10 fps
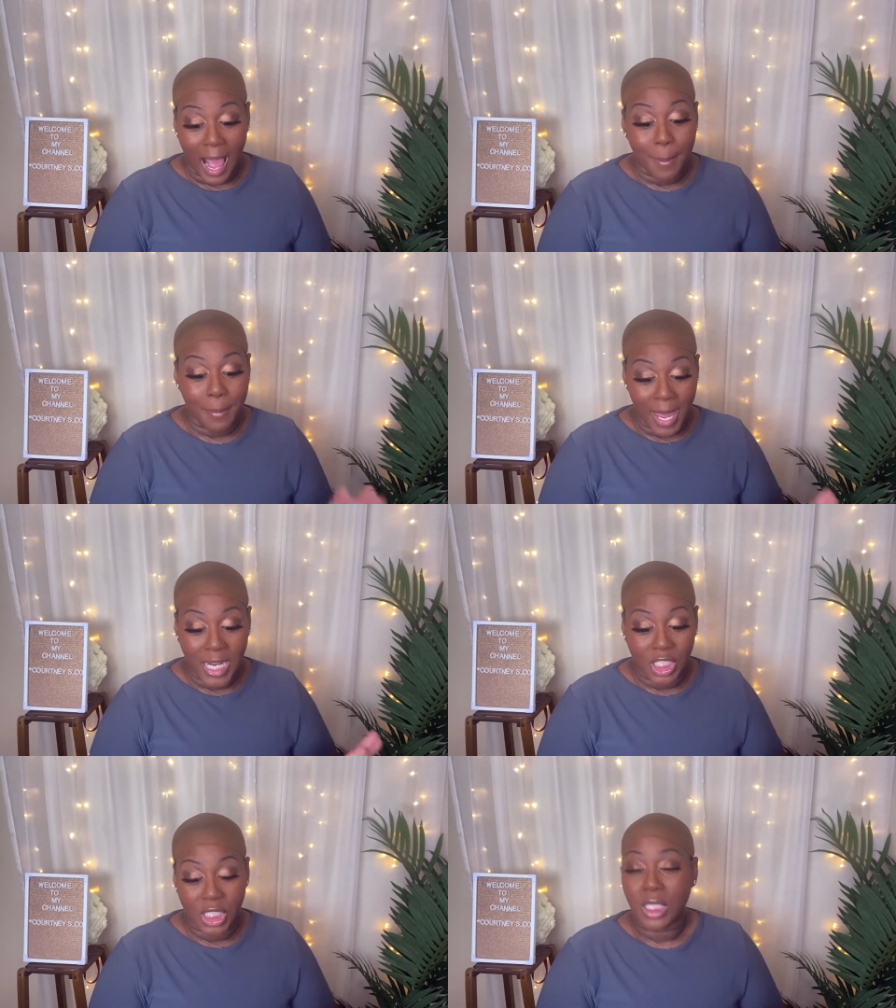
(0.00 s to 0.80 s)
I
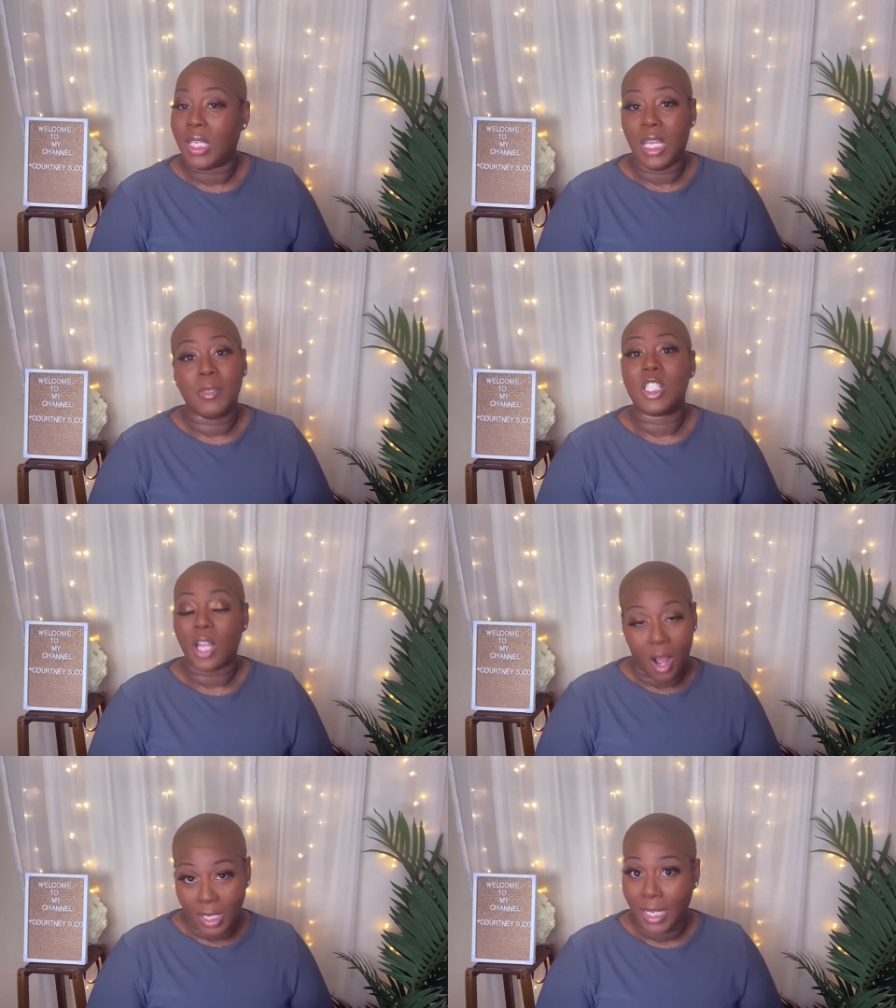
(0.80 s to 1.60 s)
may just keep
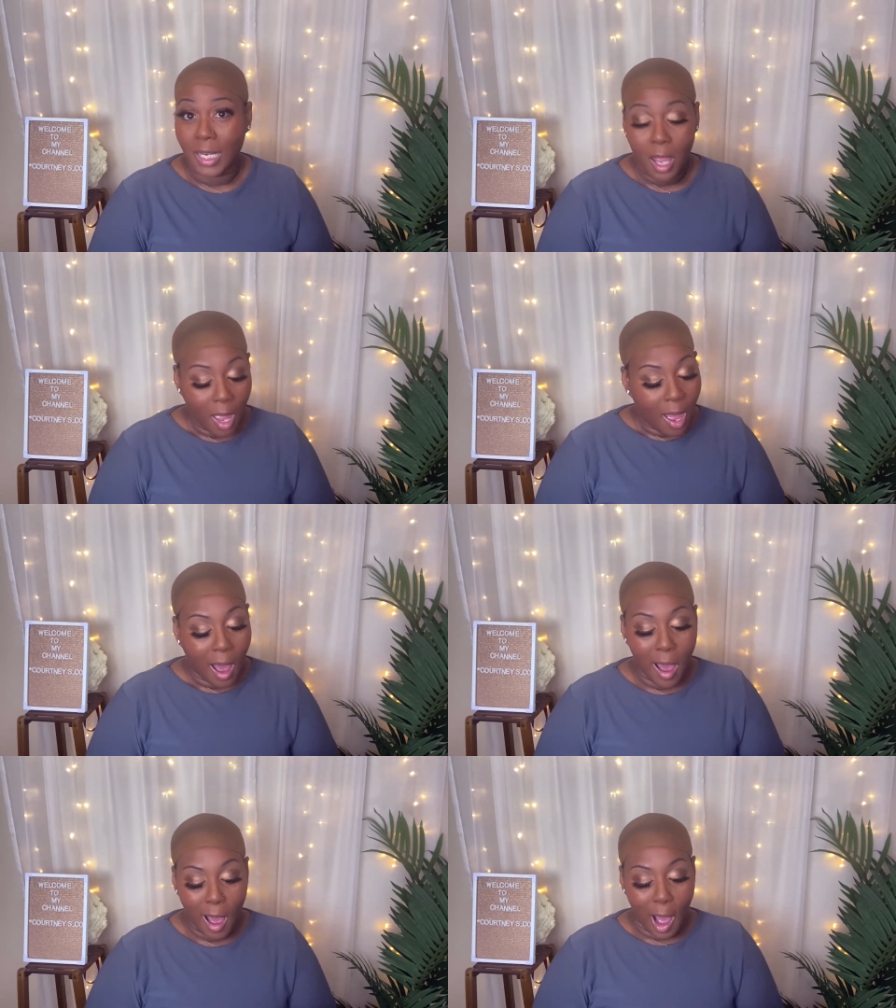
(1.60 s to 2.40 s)
stocking
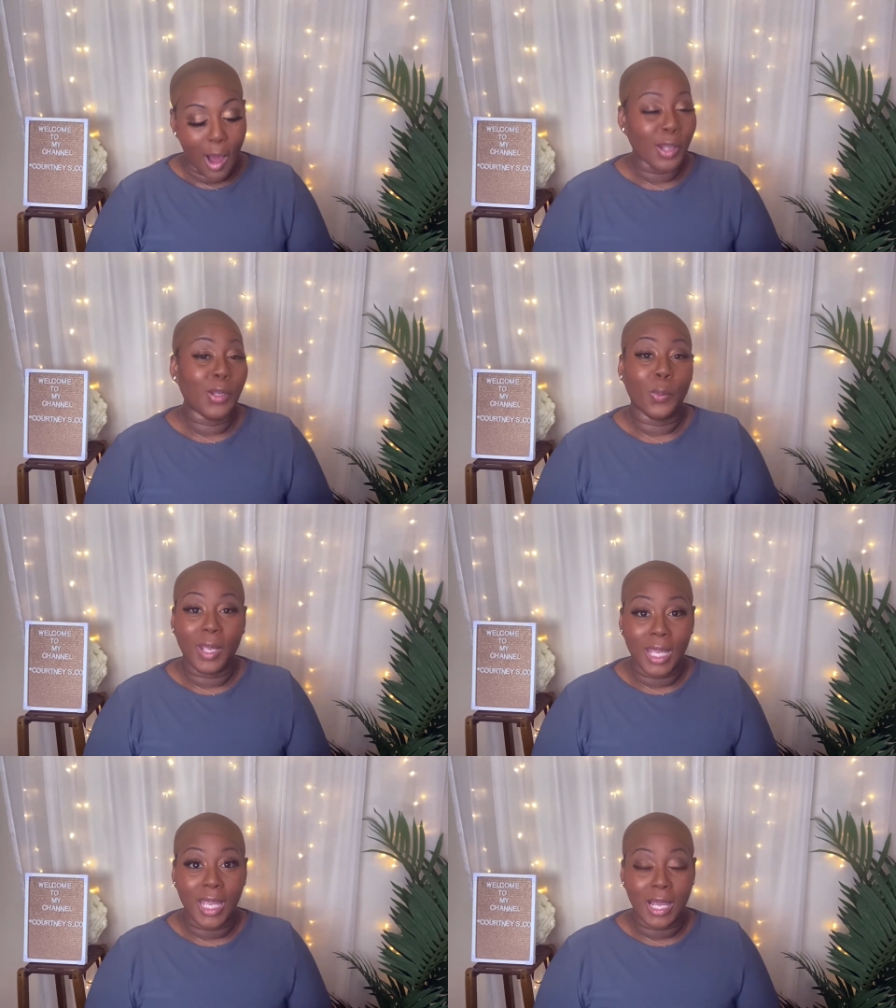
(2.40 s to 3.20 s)
all of the
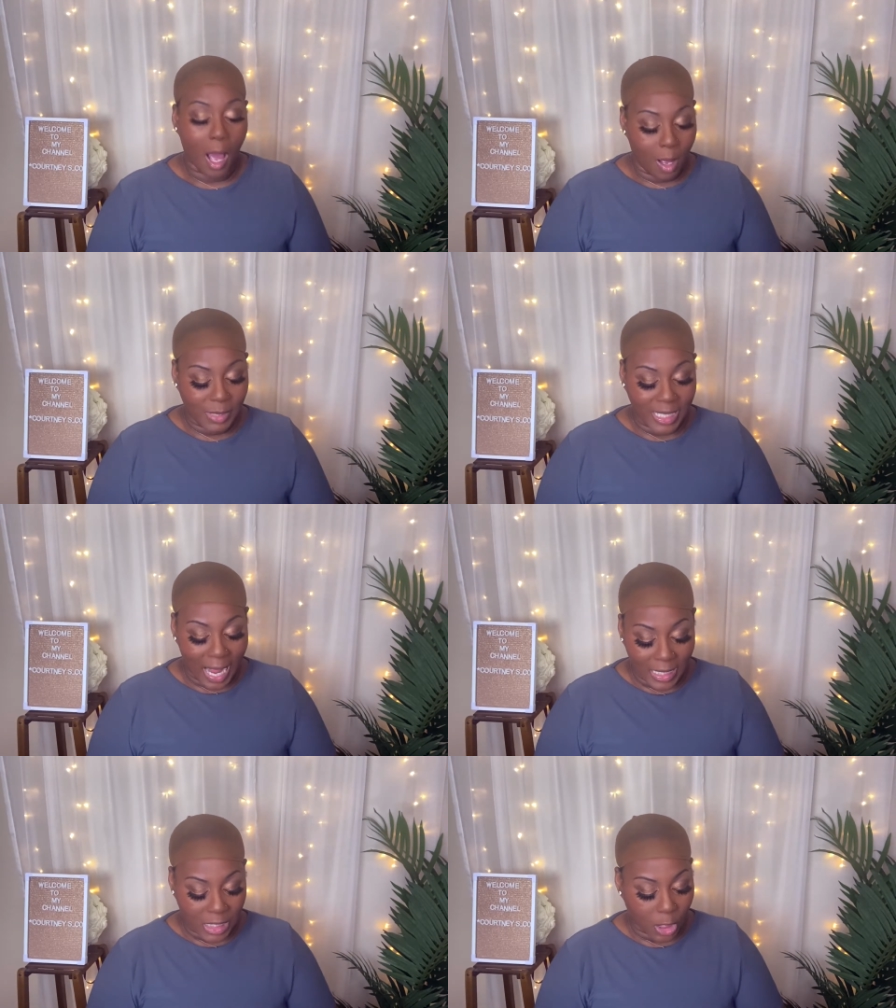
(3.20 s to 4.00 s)
wig um
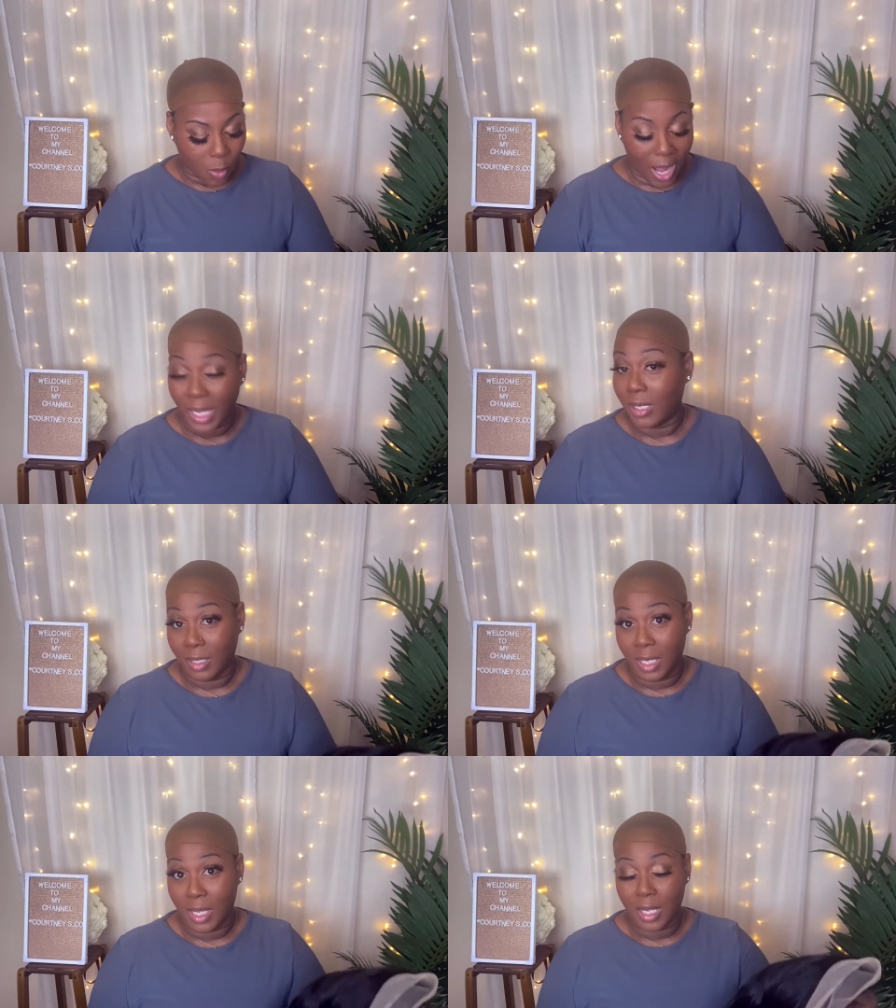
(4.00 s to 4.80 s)
sites so I can
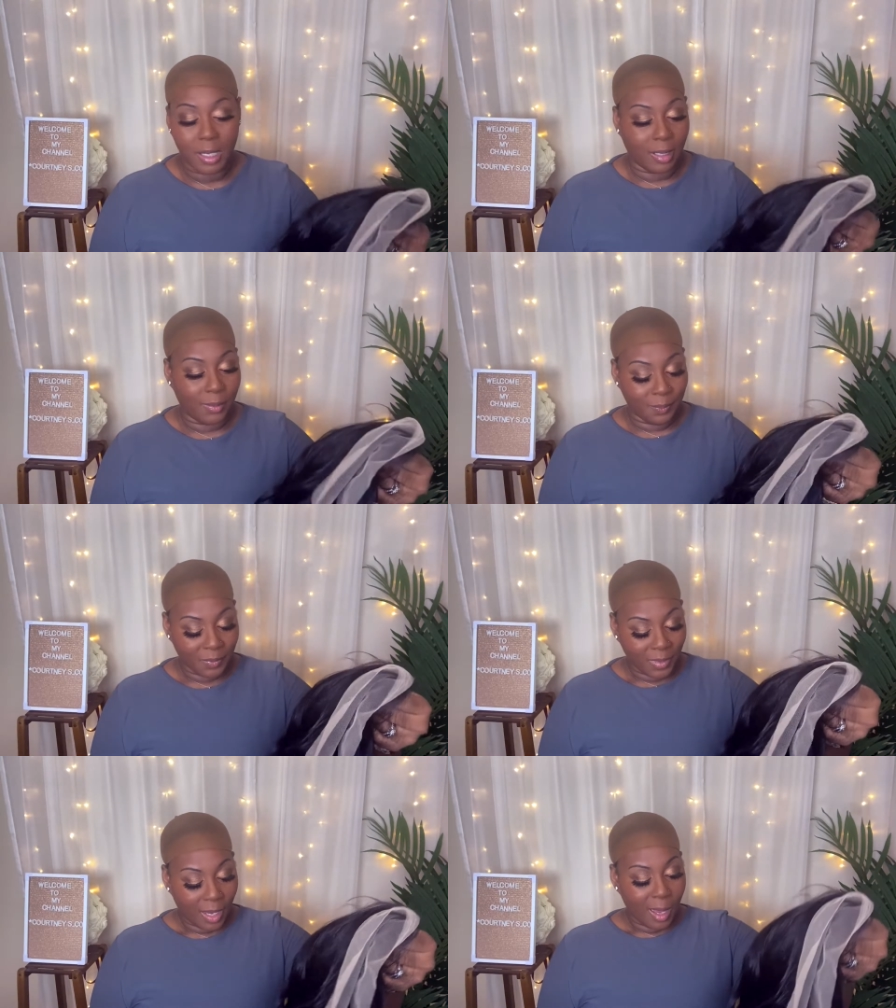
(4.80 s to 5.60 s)
get that color.
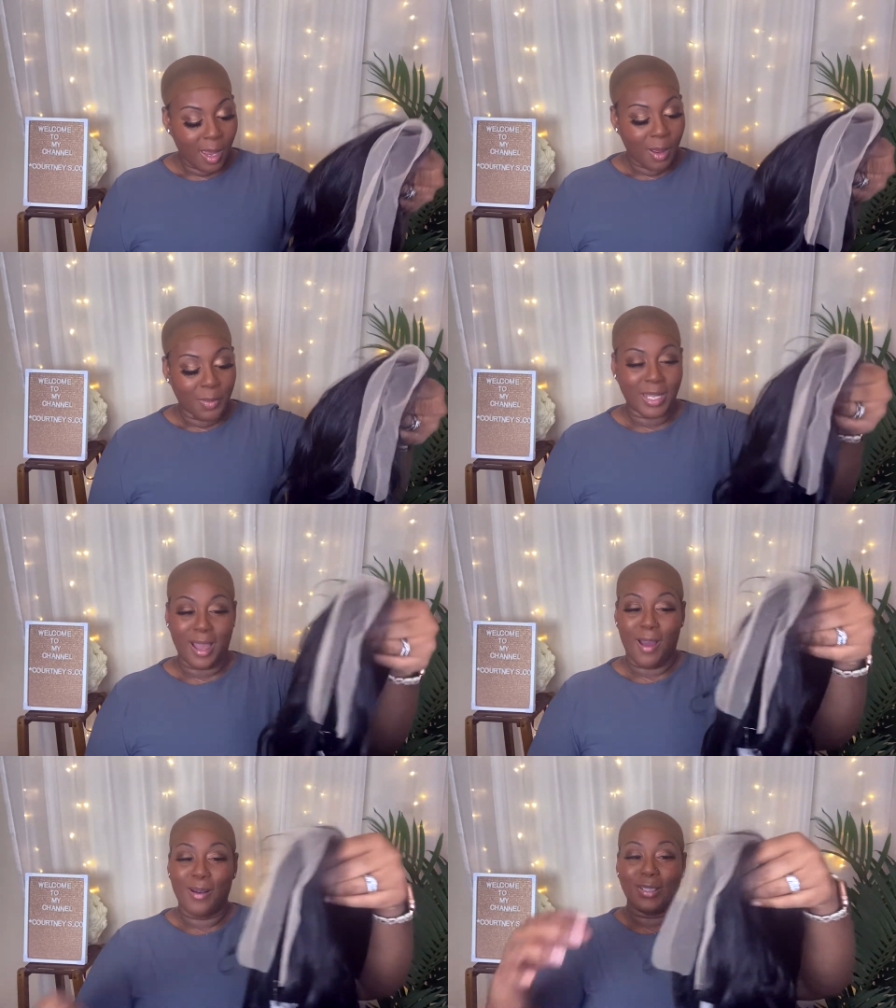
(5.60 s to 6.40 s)
But y'all,